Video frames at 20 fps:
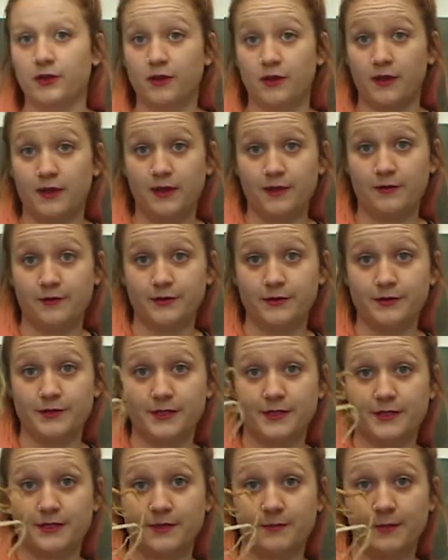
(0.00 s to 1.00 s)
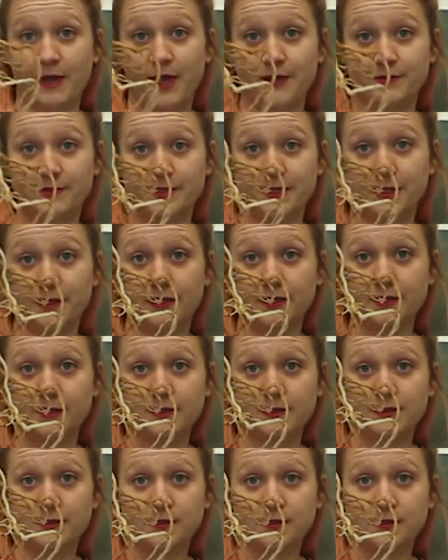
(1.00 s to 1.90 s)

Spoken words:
Look at that root system, how stunning.